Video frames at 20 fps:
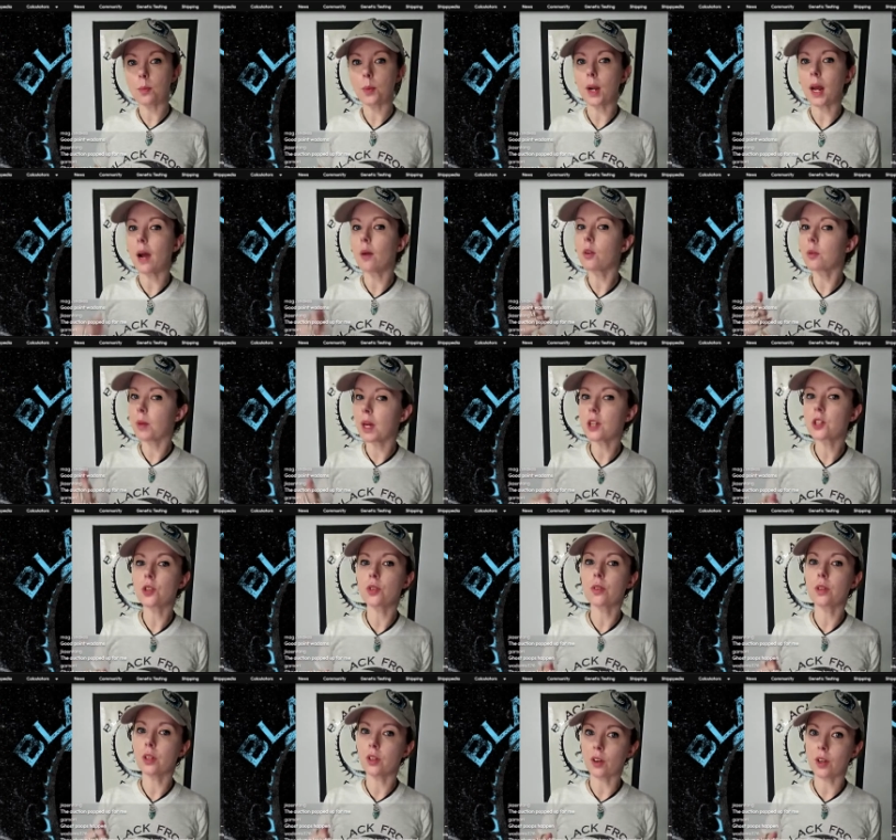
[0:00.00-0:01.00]
But I would make sure
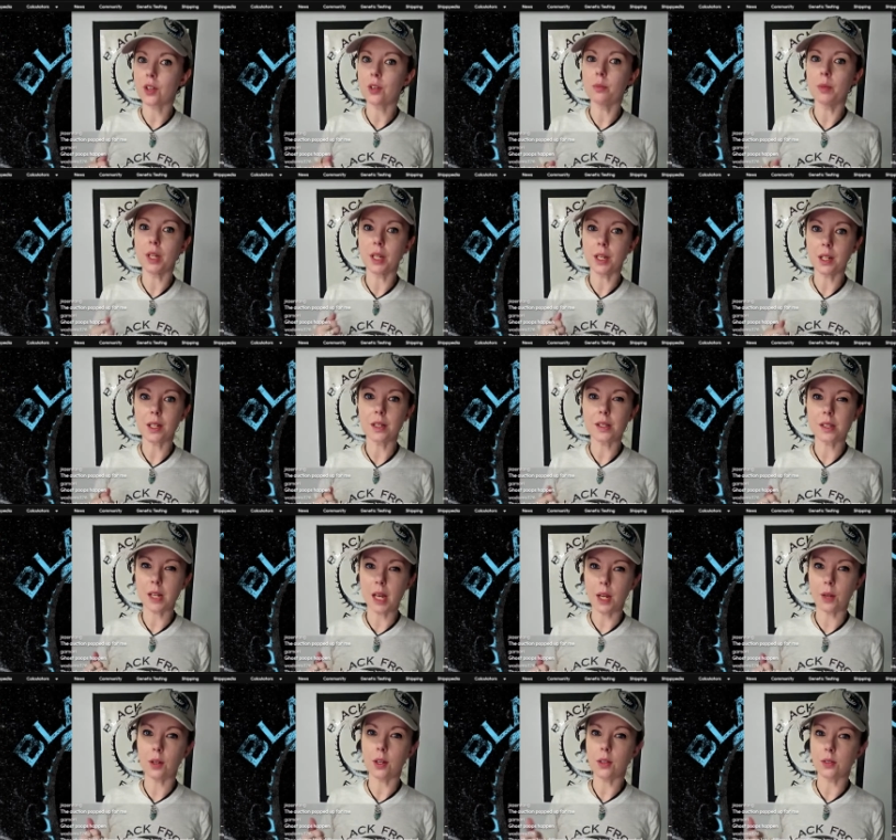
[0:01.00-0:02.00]
that your humidity is
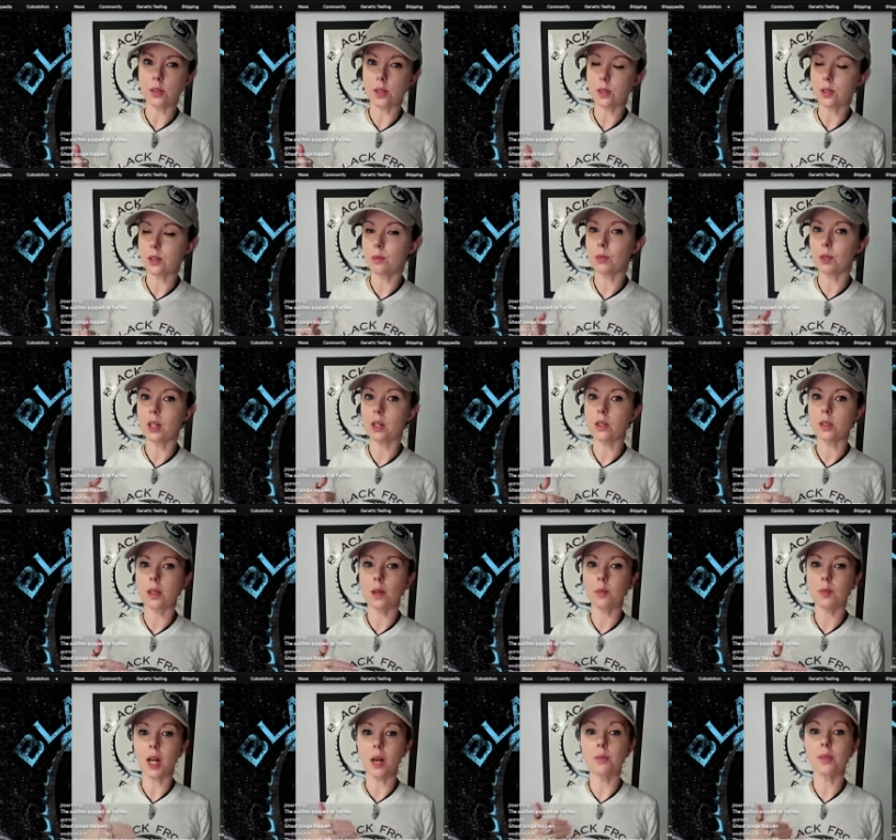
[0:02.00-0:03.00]
staying consistent because
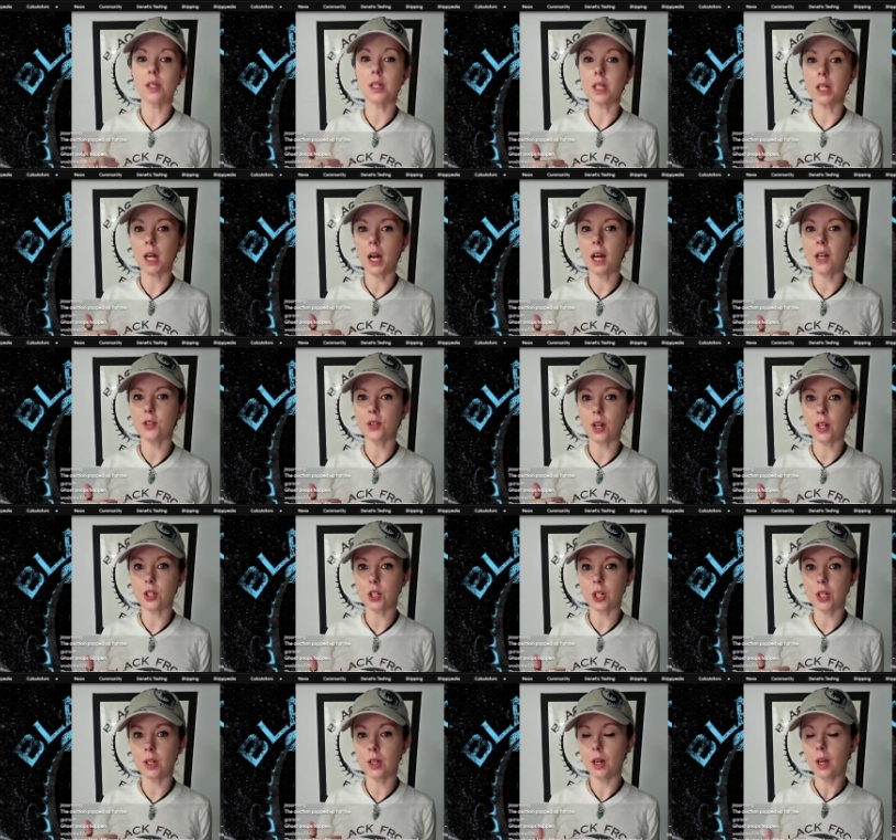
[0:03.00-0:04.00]
sometimes the
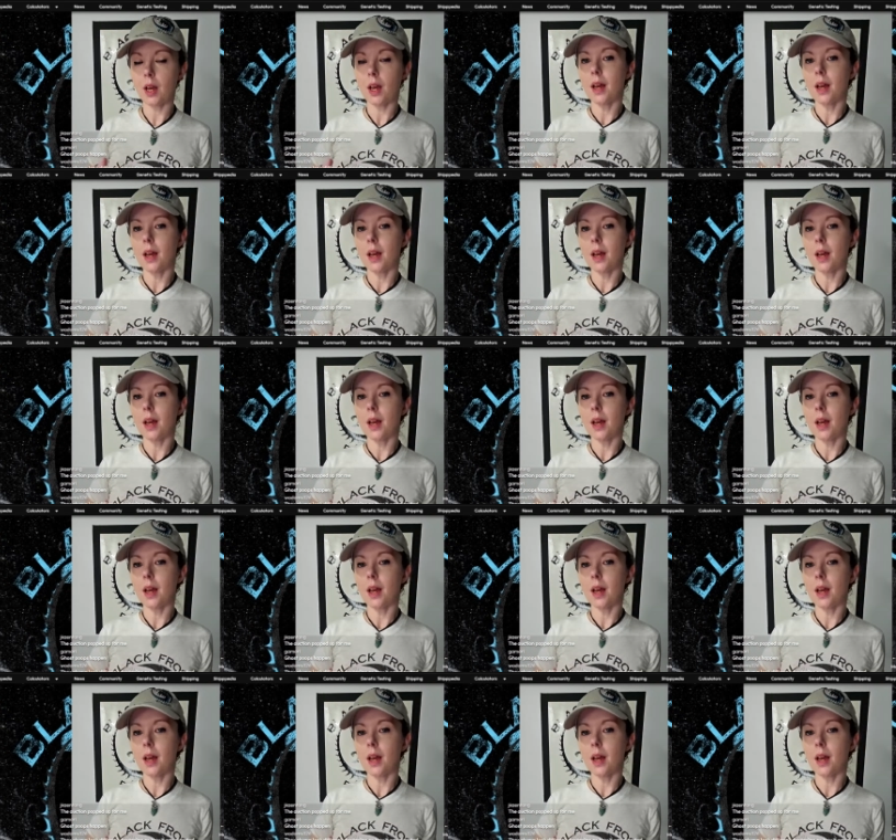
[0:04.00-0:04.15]
dehydration